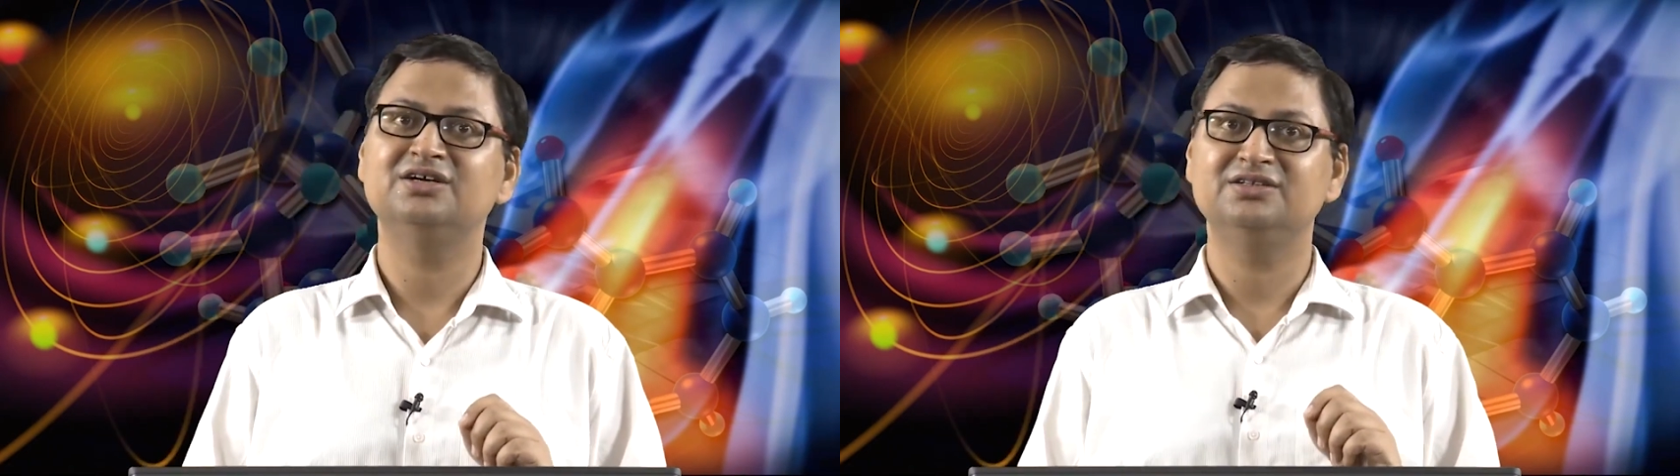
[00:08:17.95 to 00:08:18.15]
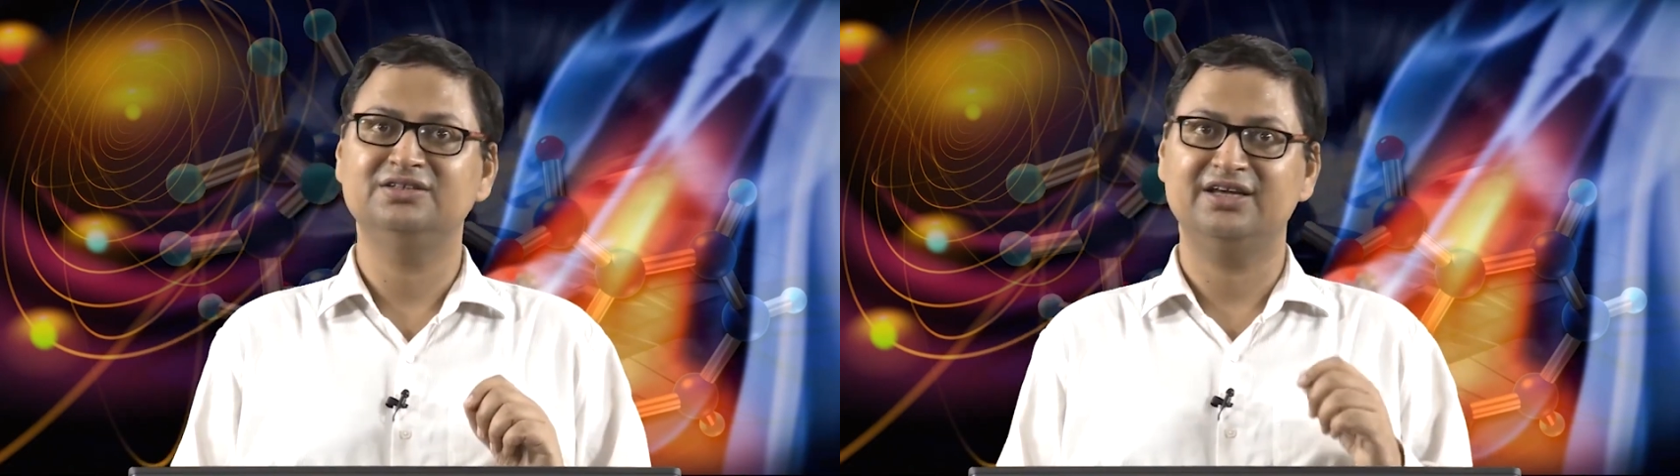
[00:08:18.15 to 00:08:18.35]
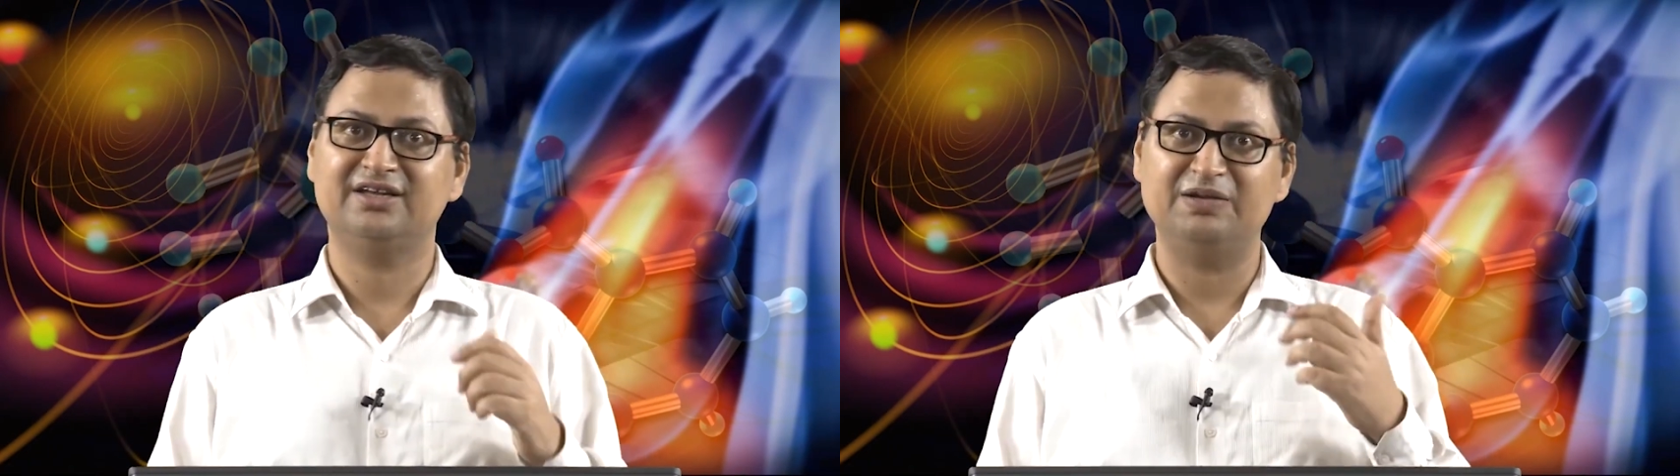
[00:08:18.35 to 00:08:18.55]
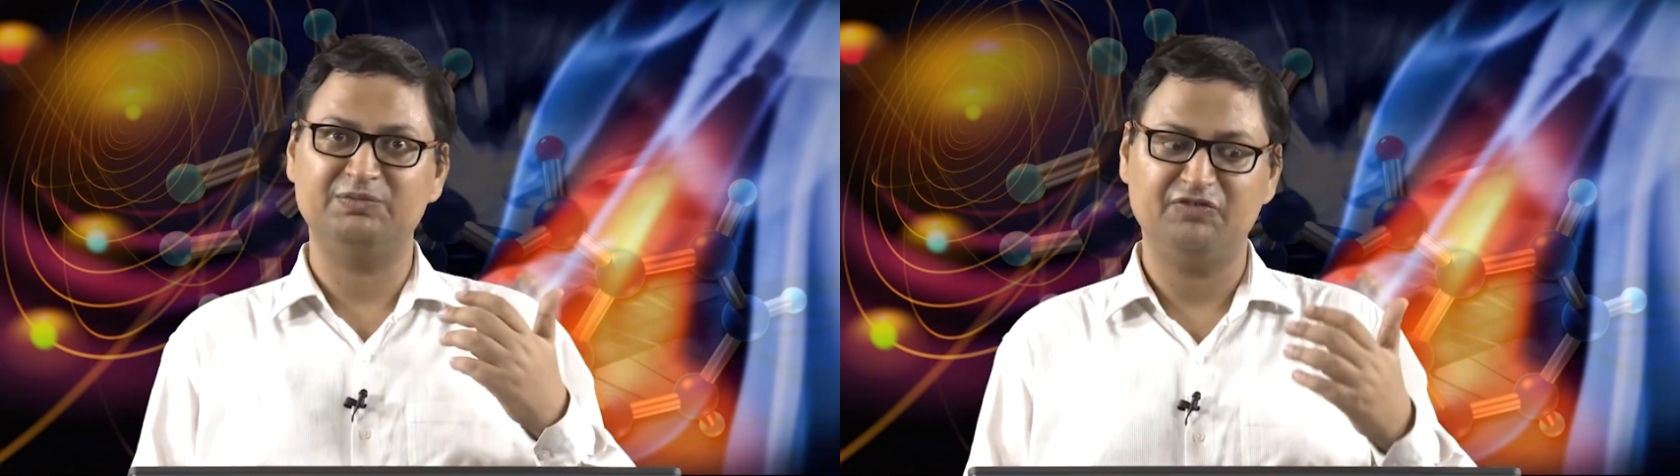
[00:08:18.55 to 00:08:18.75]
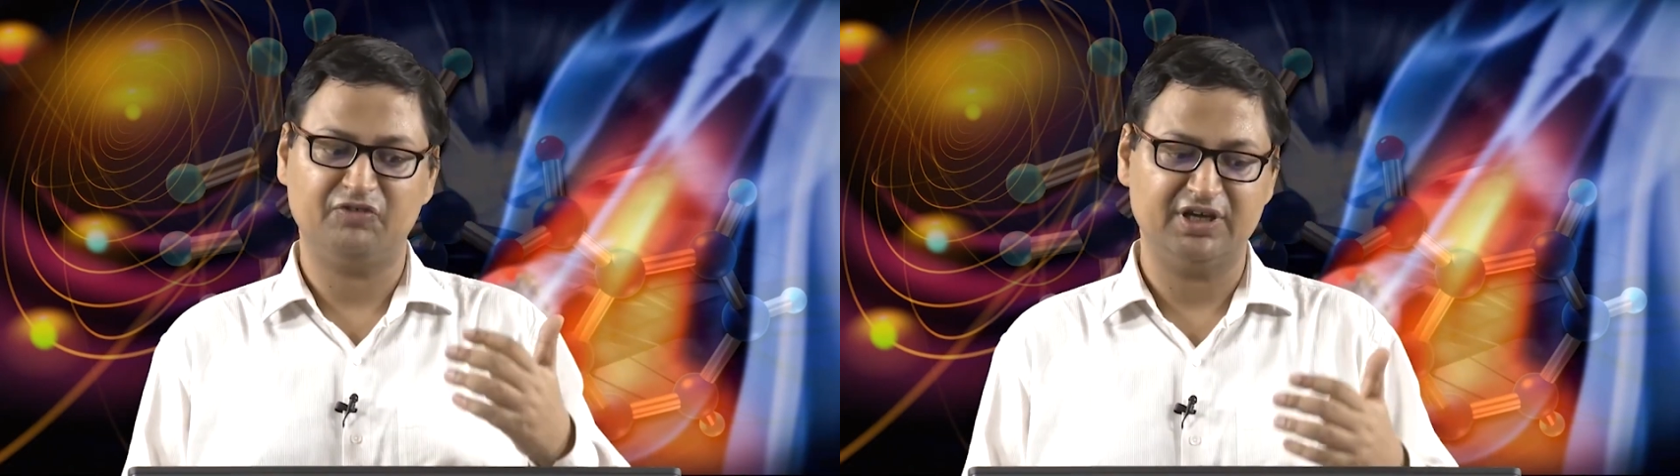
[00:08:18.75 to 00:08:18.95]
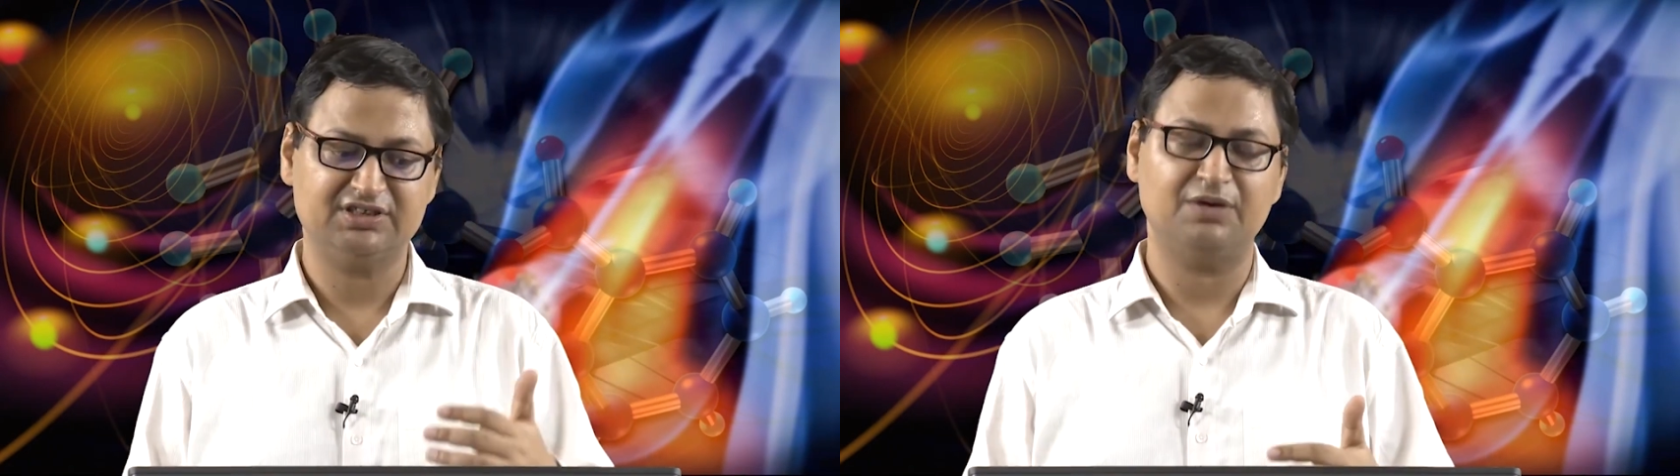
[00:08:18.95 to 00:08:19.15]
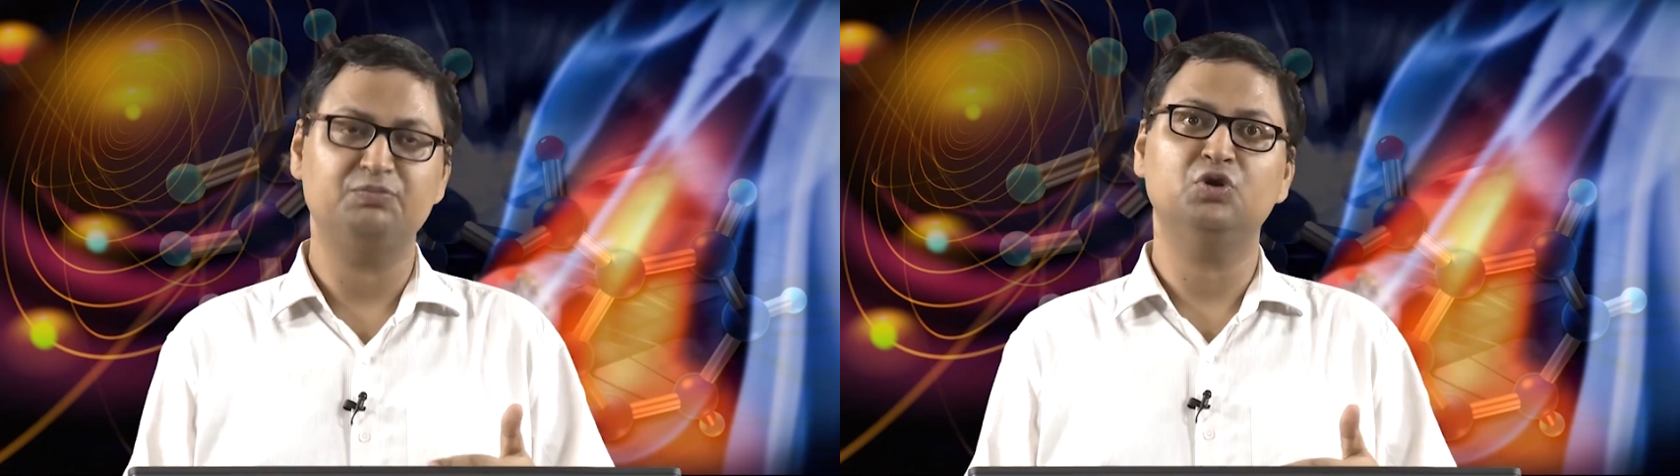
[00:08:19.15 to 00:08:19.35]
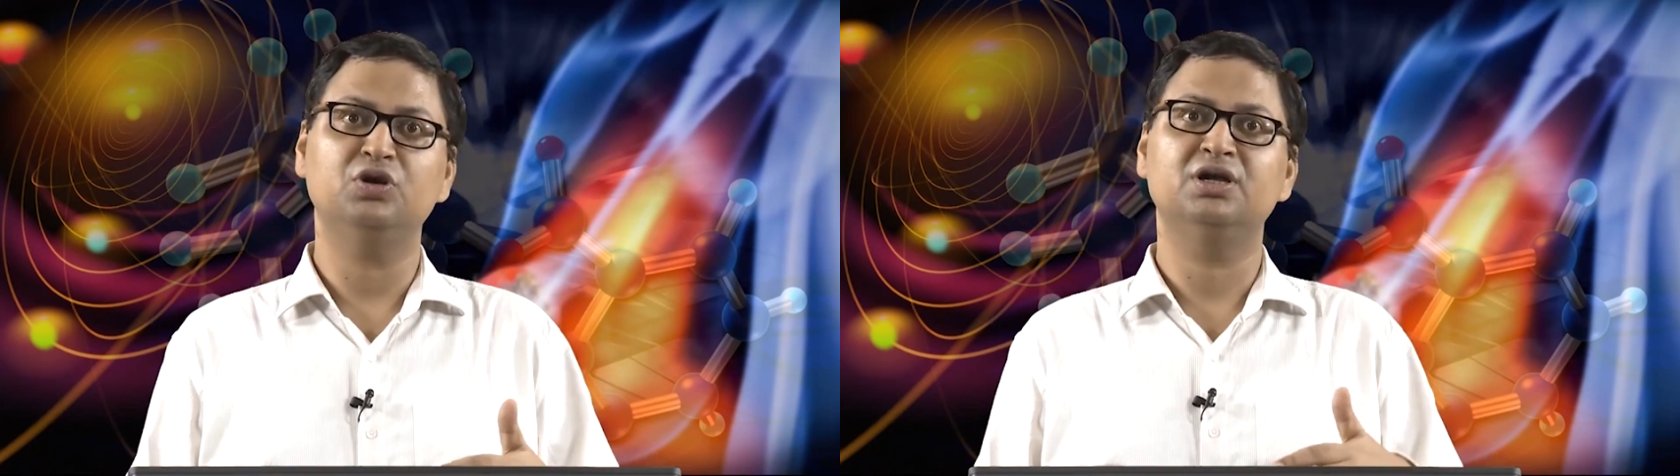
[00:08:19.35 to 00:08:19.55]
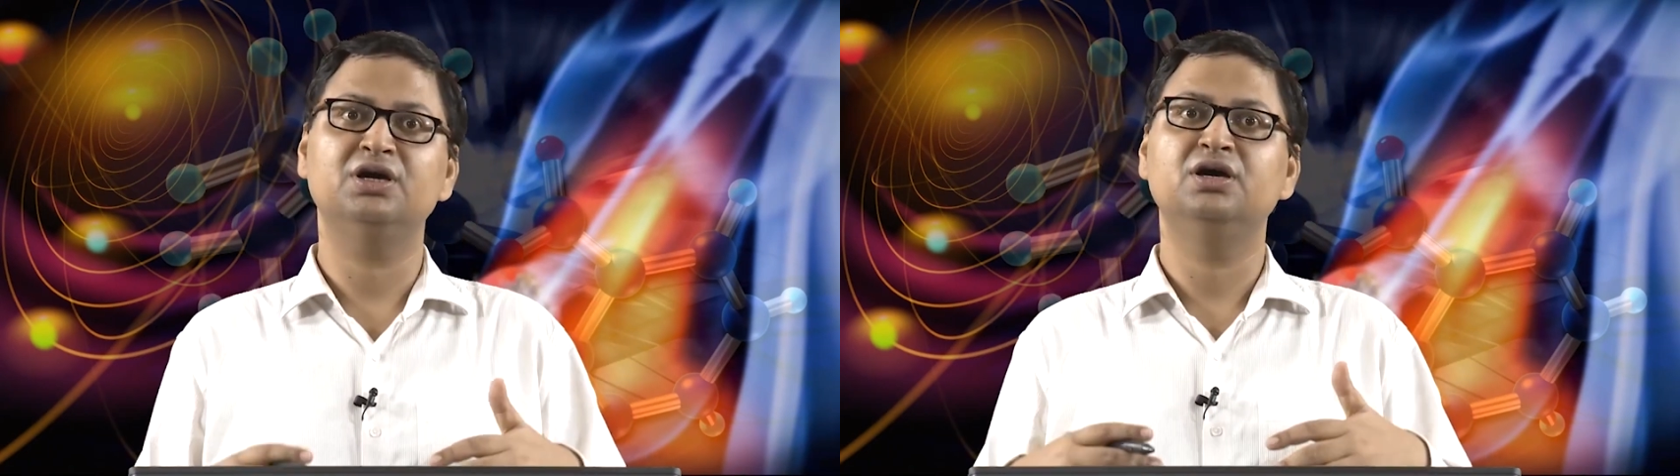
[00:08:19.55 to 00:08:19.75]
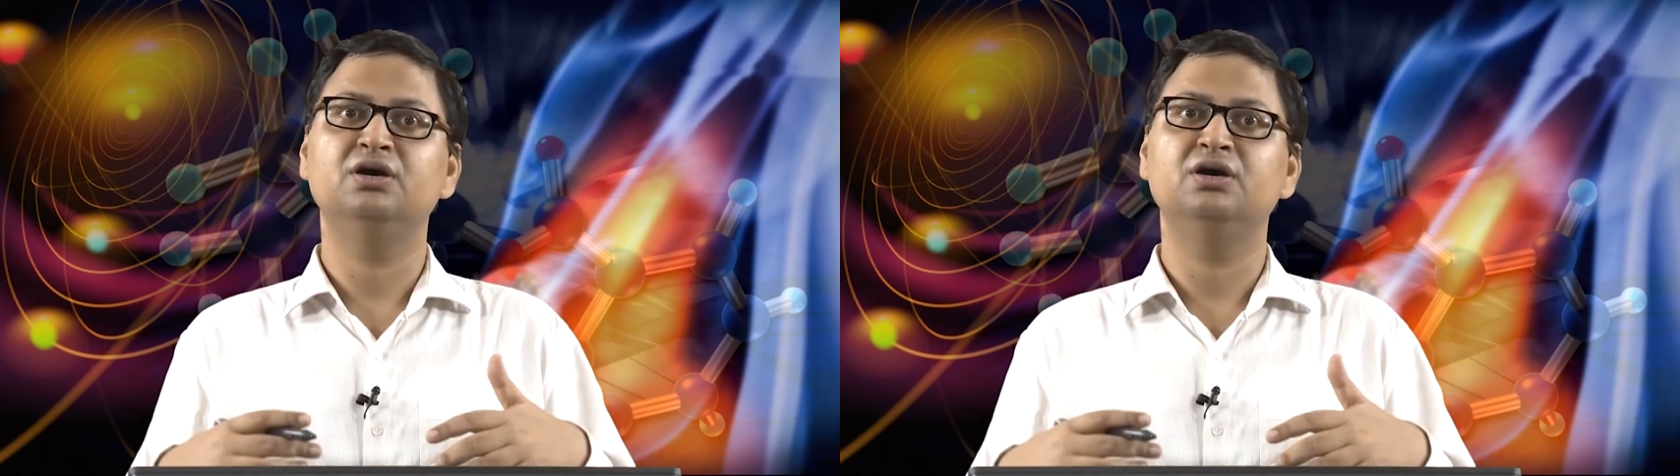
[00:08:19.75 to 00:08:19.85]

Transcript: There can be, for example,